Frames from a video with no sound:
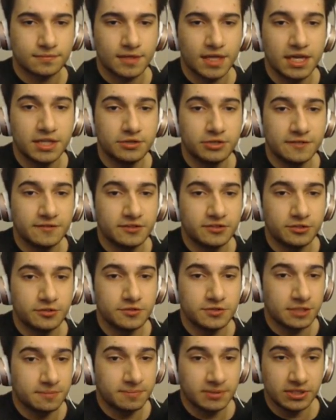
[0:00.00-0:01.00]
And you don't even need to
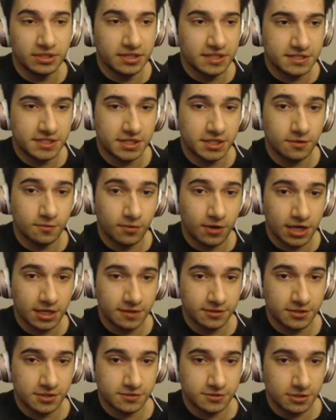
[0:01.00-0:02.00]
use any abilities here. Why?
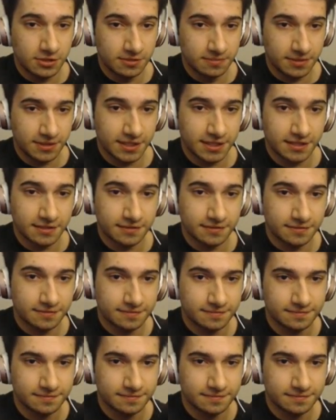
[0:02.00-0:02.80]
It goes golden blade.